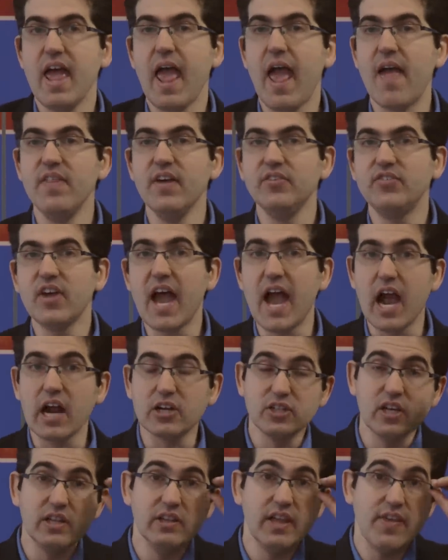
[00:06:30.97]
And this
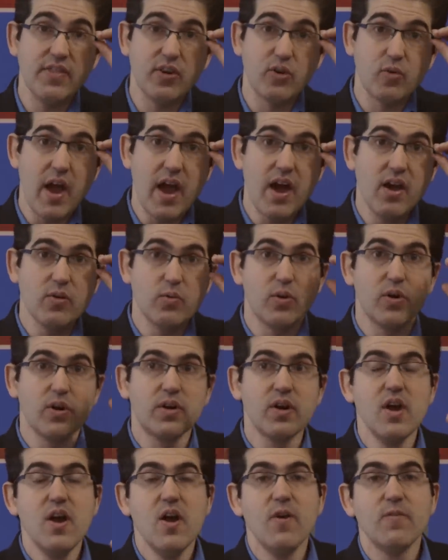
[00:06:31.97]
actually laid the
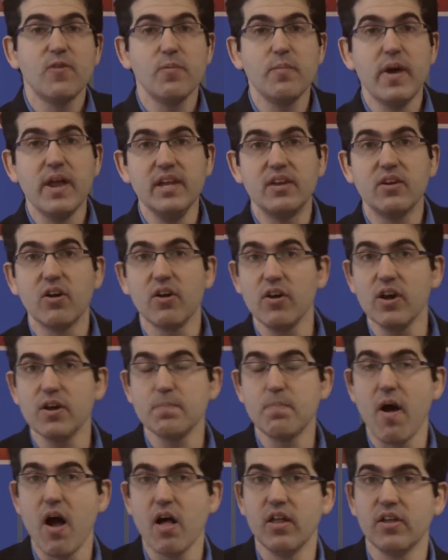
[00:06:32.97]
groundwork for many current
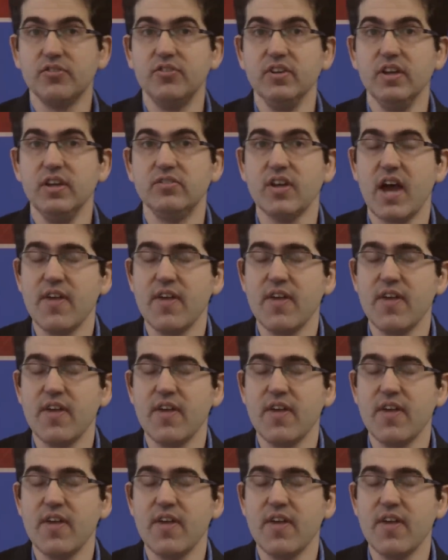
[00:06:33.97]
policies.